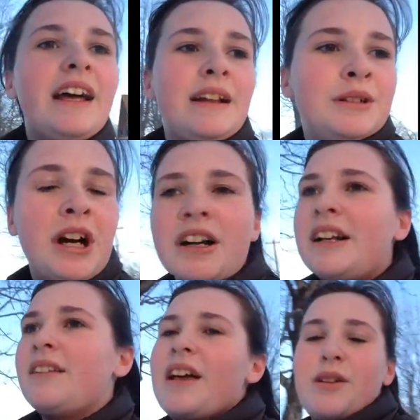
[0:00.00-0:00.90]
and
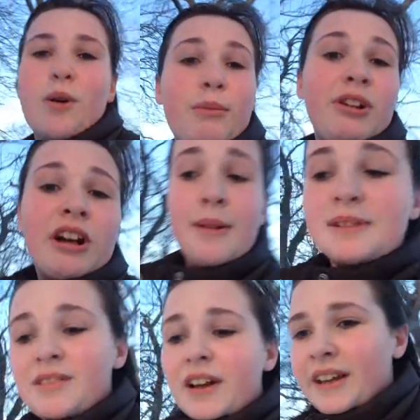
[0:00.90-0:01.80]
talked at like normal
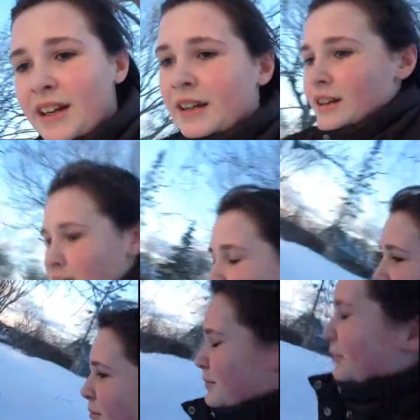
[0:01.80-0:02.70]
times and like most